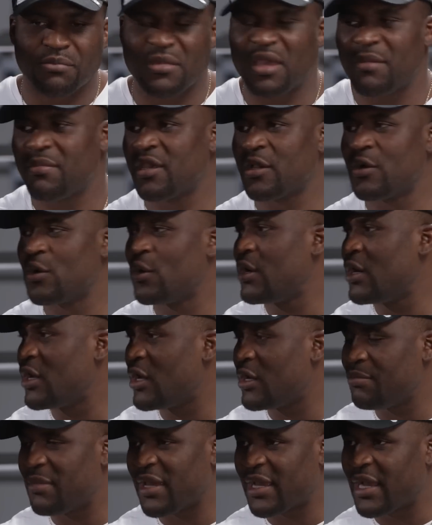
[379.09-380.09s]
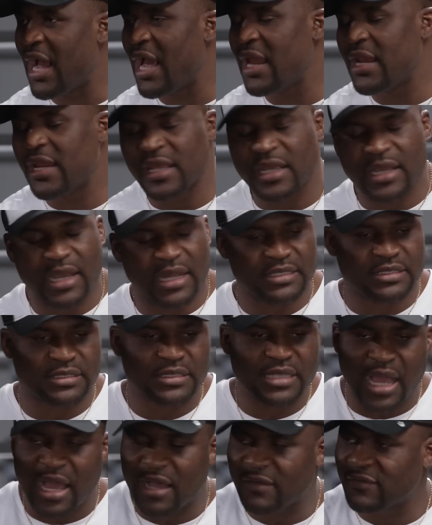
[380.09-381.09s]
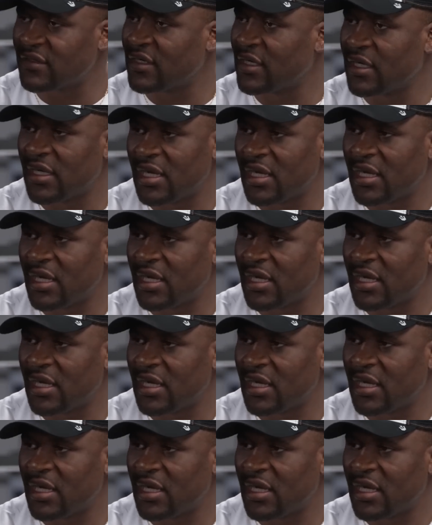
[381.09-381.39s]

maybe go learn mechanic and stuff.